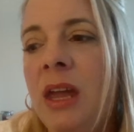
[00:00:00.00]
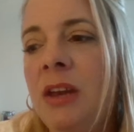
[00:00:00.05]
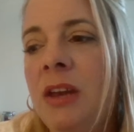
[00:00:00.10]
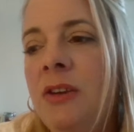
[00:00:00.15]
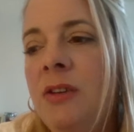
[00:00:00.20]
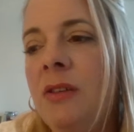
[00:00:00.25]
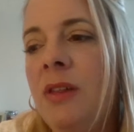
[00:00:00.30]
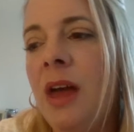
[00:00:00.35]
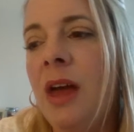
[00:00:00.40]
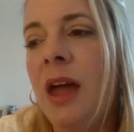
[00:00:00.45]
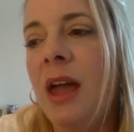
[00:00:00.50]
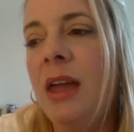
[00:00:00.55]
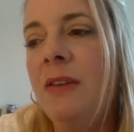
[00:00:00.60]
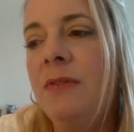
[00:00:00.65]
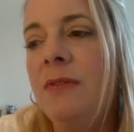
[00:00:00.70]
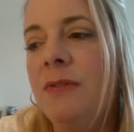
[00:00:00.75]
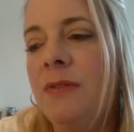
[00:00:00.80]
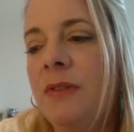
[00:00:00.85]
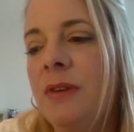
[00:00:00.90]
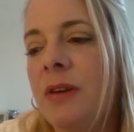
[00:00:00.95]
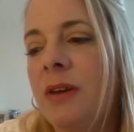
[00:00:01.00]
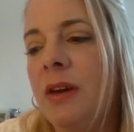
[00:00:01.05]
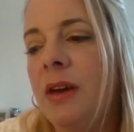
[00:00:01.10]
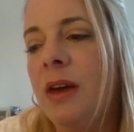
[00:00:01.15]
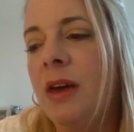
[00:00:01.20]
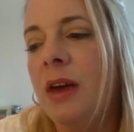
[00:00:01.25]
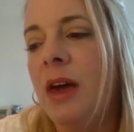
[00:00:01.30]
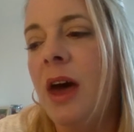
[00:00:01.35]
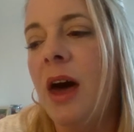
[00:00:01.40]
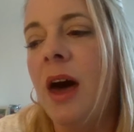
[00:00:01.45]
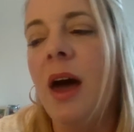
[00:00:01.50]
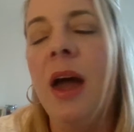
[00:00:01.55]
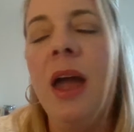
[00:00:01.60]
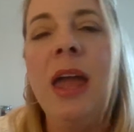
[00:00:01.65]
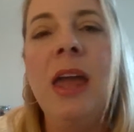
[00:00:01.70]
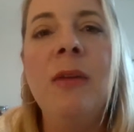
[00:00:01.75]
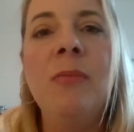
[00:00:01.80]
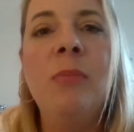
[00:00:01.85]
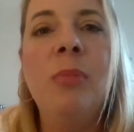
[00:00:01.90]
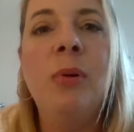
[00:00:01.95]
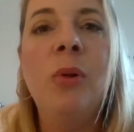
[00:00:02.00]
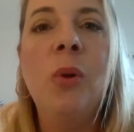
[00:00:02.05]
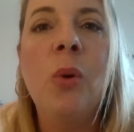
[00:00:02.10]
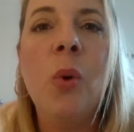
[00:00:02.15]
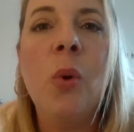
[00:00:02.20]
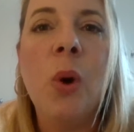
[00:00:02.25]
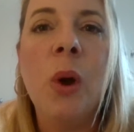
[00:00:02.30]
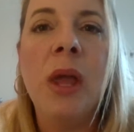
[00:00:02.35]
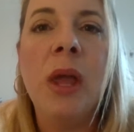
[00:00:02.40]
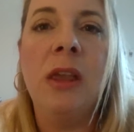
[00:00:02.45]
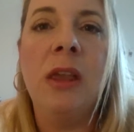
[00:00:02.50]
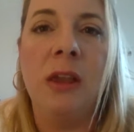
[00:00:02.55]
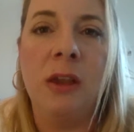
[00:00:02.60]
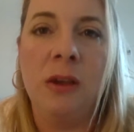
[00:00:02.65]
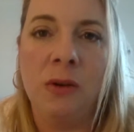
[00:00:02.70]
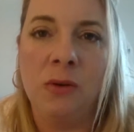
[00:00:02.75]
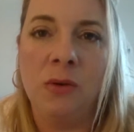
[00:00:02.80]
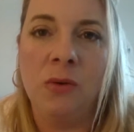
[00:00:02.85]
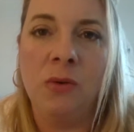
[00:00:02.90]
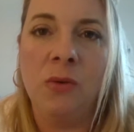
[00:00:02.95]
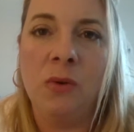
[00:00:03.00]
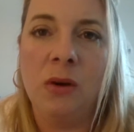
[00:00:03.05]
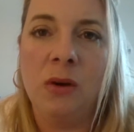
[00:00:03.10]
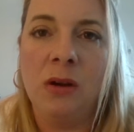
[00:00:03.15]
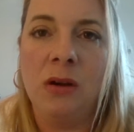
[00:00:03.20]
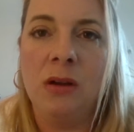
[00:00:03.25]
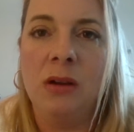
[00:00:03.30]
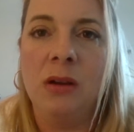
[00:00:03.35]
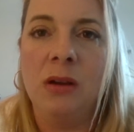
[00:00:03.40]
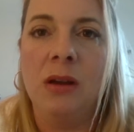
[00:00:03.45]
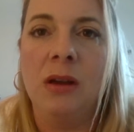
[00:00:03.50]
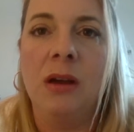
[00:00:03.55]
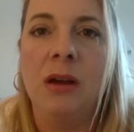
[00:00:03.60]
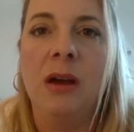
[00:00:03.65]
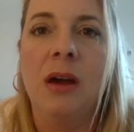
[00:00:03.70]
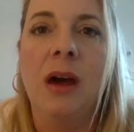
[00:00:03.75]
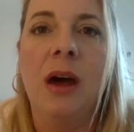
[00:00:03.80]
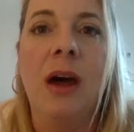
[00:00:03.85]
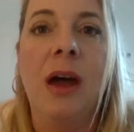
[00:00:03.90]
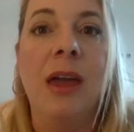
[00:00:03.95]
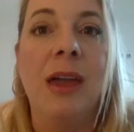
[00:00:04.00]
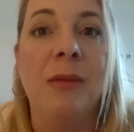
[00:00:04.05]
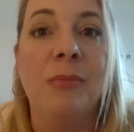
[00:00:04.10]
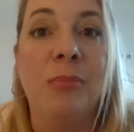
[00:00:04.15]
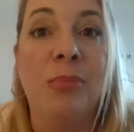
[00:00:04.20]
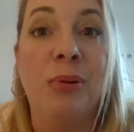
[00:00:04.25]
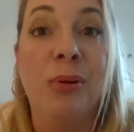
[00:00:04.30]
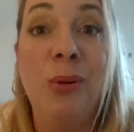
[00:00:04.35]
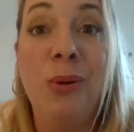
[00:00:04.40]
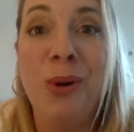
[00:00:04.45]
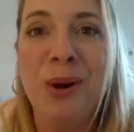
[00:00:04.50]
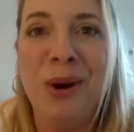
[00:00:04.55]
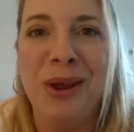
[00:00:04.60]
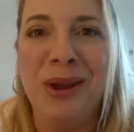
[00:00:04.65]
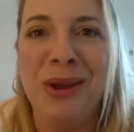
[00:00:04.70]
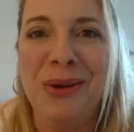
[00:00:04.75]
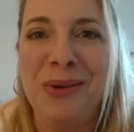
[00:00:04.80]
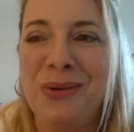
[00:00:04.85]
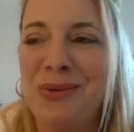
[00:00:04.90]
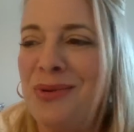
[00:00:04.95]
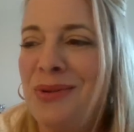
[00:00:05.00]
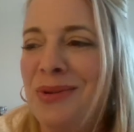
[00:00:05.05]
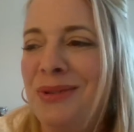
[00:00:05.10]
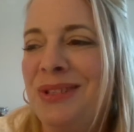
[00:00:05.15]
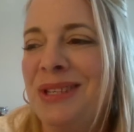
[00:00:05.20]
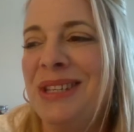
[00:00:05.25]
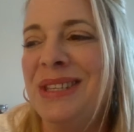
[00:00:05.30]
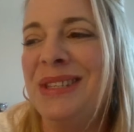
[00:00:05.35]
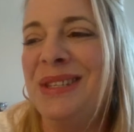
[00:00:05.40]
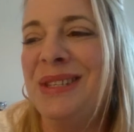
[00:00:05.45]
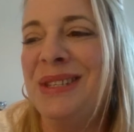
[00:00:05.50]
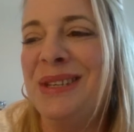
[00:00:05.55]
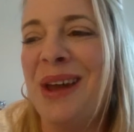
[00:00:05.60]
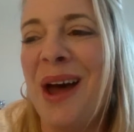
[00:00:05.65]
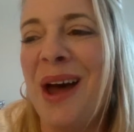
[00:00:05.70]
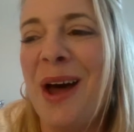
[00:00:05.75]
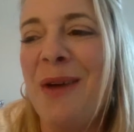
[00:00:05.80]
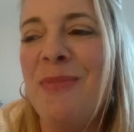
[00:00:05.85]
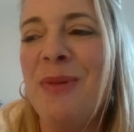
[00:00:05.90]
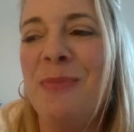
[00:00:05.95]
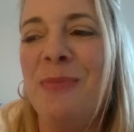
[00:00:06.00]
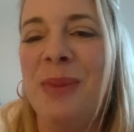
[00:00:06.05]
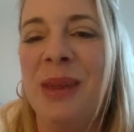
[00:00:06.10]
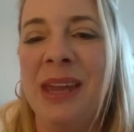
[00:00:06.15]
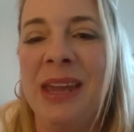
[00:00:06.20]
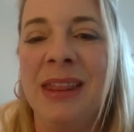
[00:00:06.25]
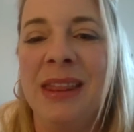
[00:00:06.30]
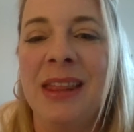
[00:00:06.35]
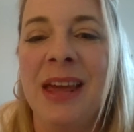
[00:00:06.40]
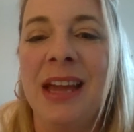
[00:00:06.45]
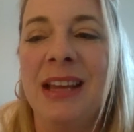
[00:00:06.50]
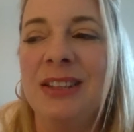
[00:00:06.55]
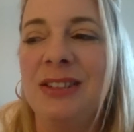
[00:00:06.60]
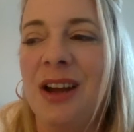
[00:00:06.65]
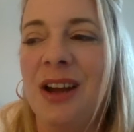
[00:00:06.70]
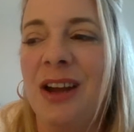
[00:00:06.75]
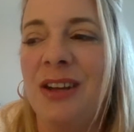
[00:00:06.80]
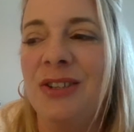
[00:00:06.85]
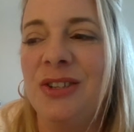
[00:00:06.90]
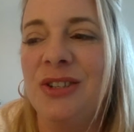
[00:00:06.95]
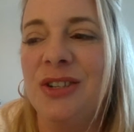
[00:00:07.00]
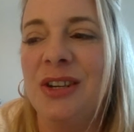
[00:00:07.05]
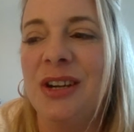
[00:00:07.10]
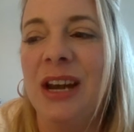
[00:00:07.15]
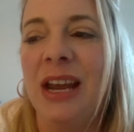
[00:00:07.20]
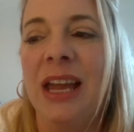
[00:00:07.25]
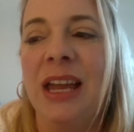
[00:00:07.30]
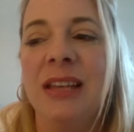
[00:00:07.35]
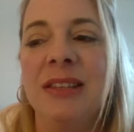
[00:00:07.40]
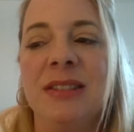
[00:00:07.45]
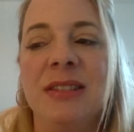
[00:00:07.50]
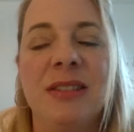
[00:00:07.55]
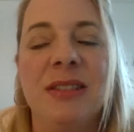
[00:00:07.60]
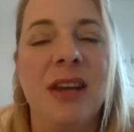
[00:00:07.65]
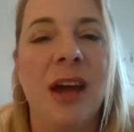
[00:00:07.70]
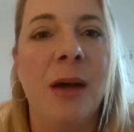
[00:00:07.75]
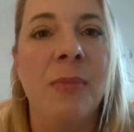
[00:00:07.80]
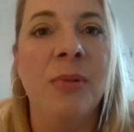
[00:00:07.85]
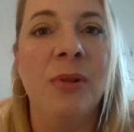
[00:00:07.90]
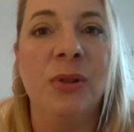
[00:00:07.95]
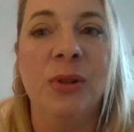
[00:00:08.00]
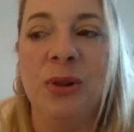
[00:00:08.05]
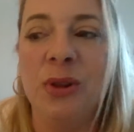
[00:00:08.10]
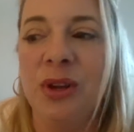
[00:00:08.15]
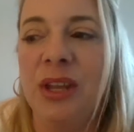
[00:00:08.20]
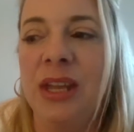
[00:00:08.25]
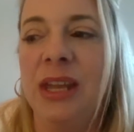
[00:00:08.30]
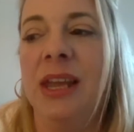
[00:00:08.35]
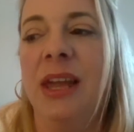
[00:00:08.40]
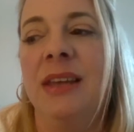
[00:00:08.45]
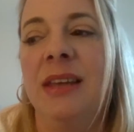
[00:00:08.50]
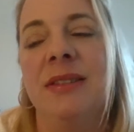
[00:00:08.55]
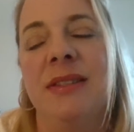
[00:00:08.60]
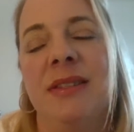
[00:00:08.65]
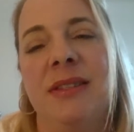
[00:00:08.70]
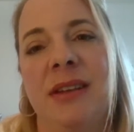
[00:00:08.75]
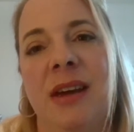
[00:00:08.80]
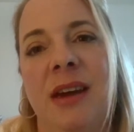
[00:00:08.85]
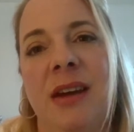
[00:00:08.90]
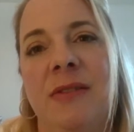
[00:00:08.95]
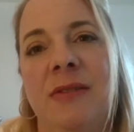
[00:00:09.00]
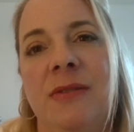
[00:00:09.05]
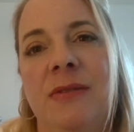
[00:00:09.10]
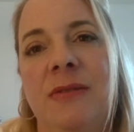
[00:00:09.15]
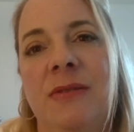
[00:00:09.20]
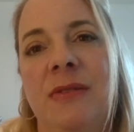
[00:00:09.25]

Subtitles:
in your life, I implore you to stop being like Dodger and stop looking at stuff